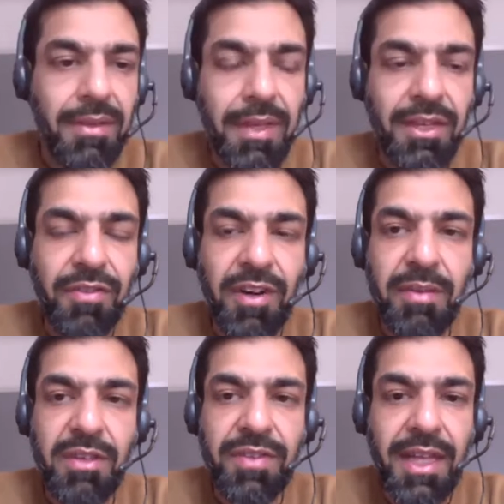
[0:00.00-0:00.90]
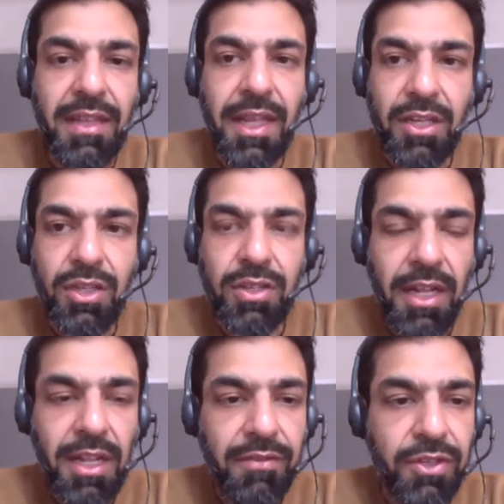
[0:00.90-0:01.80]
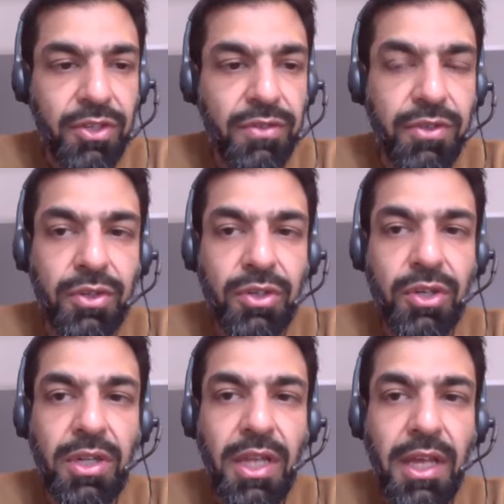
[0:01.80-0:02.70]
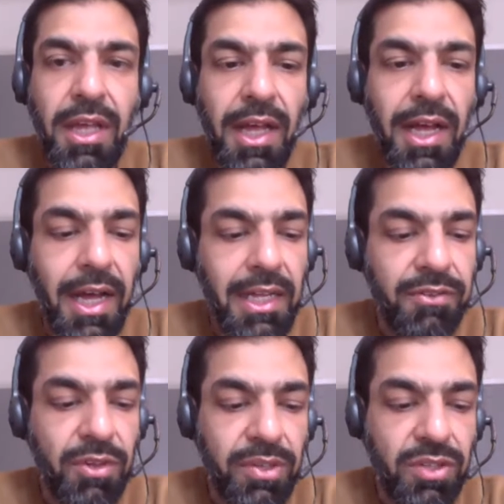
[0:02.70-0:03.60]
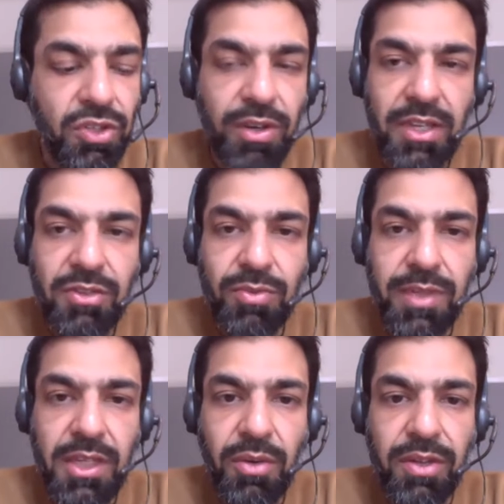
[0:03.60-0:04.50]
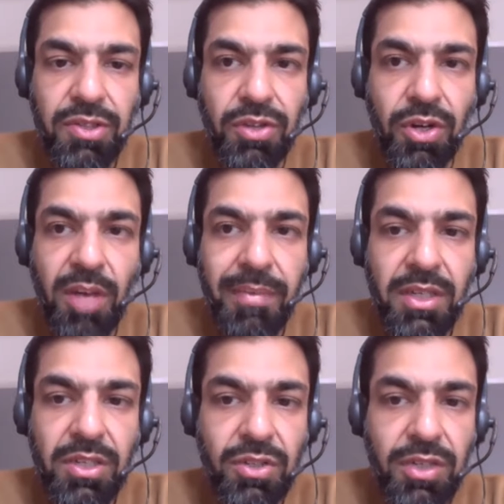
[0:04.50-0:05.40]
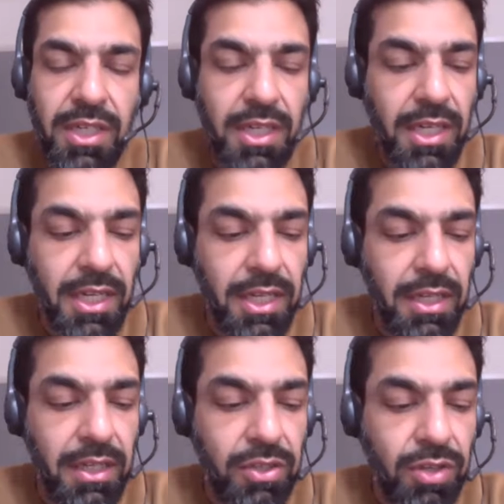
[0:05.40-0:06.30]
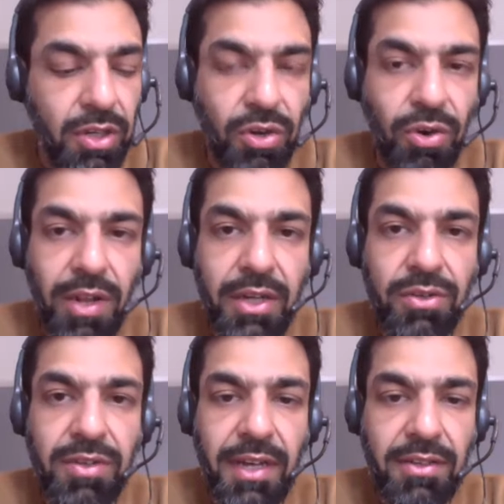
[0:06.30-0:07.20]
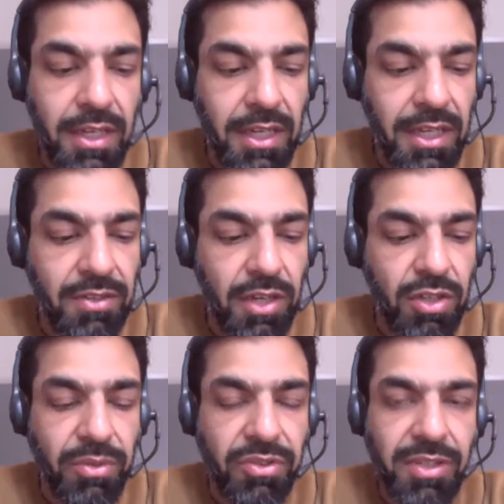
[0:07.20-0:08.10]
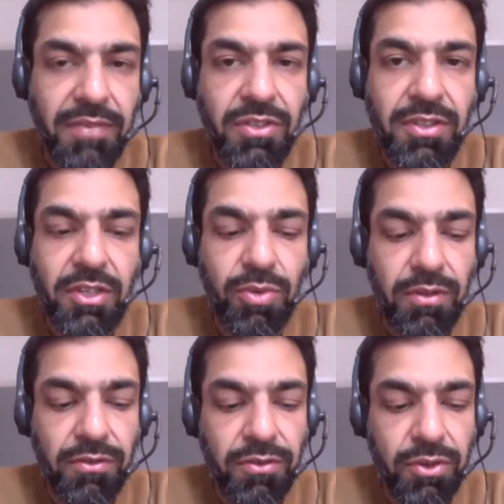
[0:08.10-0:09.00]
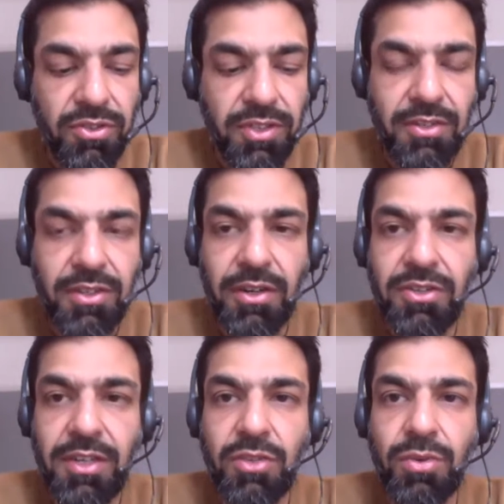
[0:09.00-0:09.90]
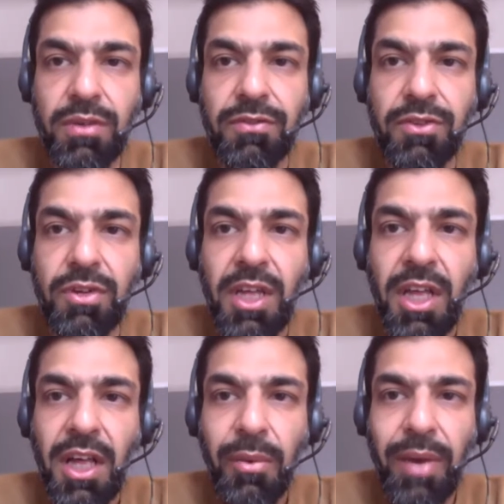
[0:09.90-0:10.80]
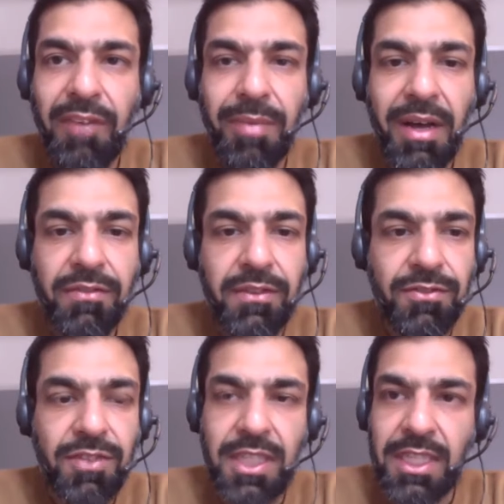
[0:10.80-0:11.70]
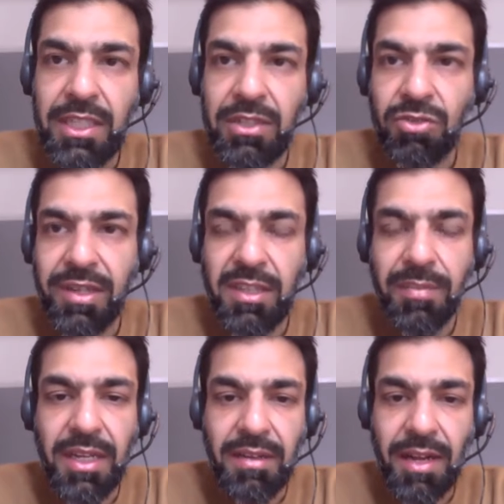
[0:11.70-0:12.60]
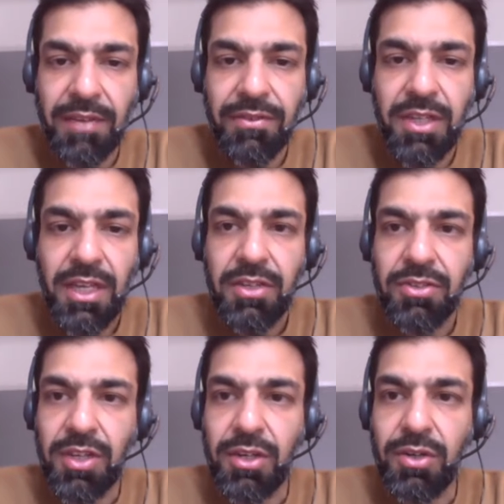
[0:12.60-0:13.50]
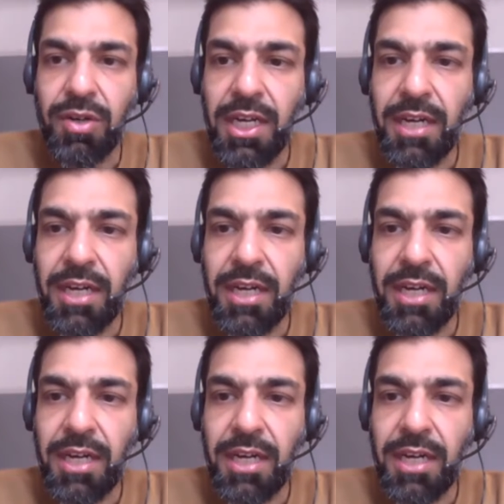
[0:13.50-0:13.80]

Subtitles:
Thank you very much for that. Thank you, Talha, for your call. And if you wish to join us with a question or comment, you can call in or text in. It's 077 614 60614. We have about 15-20 minutes left, so